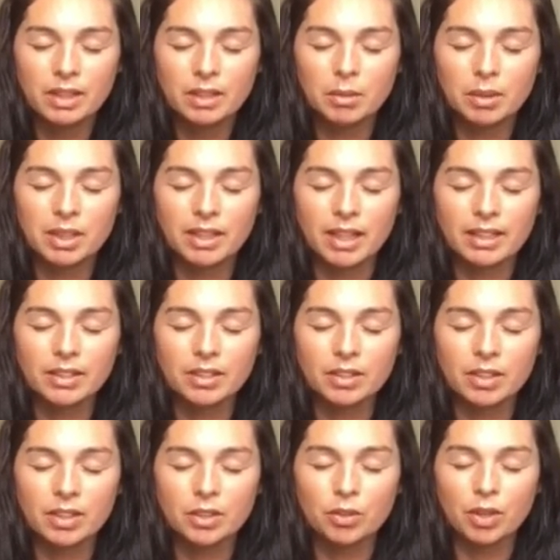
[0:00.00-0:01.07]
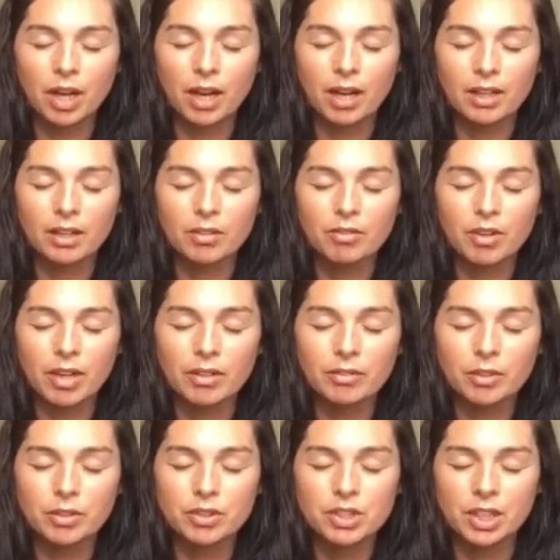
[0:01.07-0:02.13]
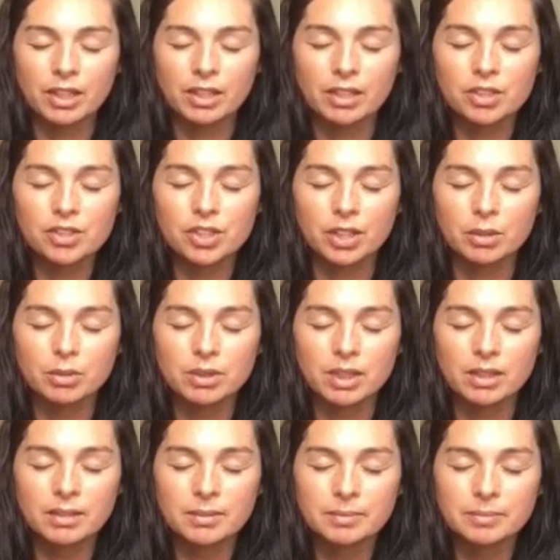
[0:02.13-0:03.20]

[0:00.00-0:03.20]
We thank you that you are our refuge and our shelter.